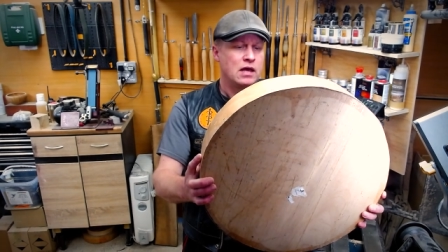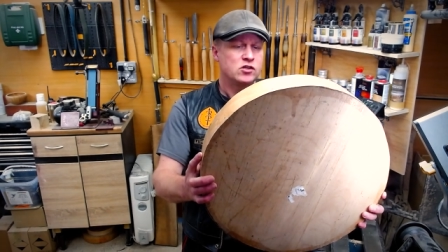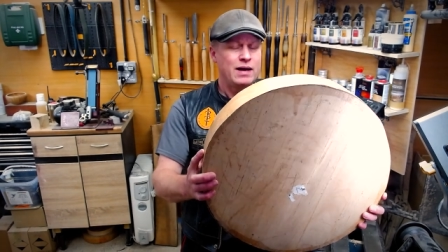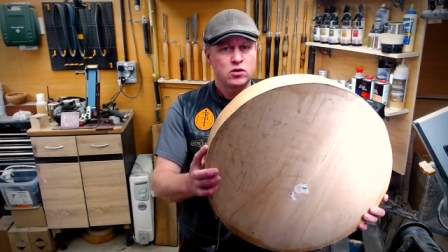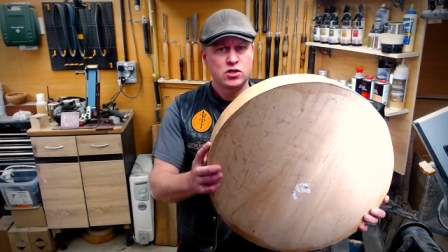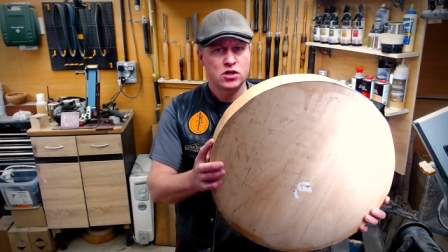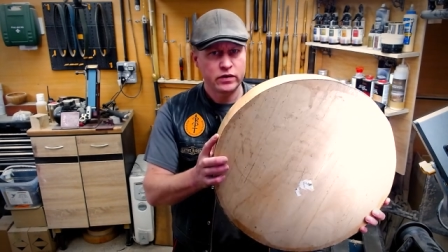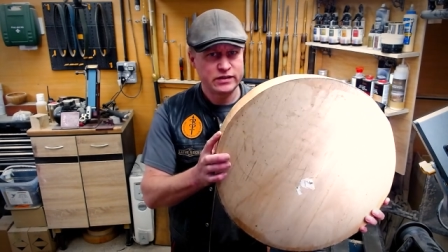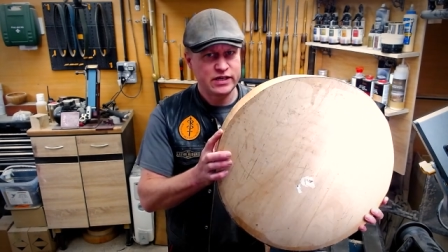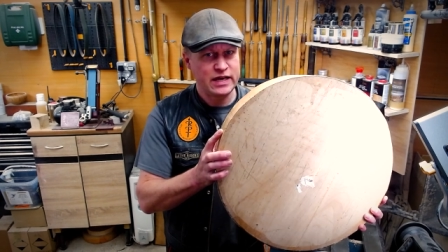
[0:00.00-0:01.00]
It's about
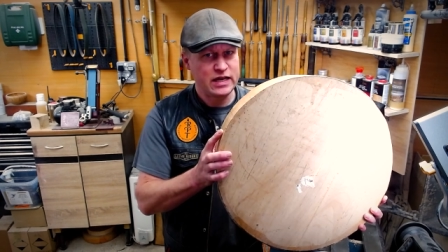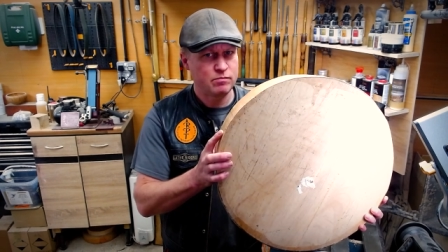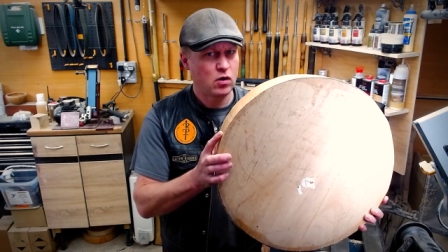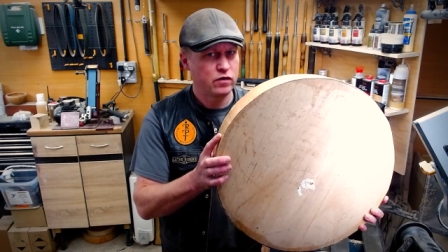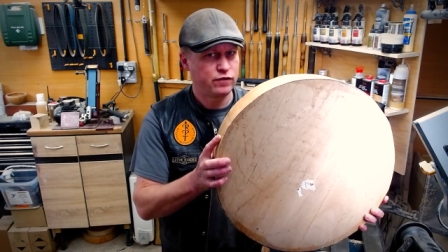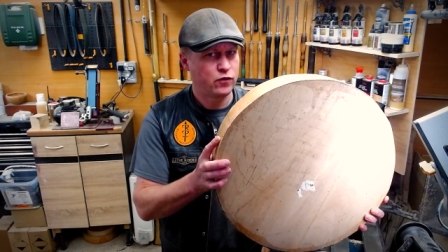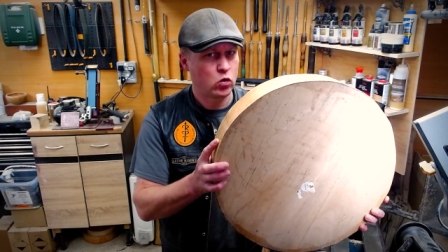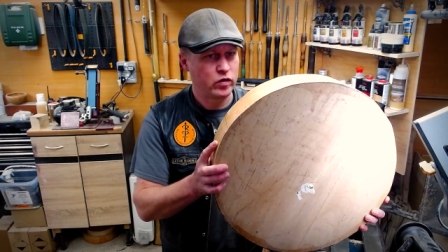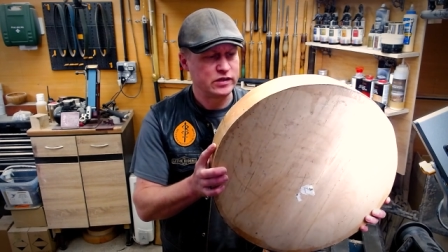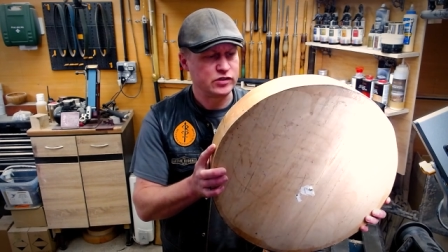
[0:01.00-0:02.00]
19 by 4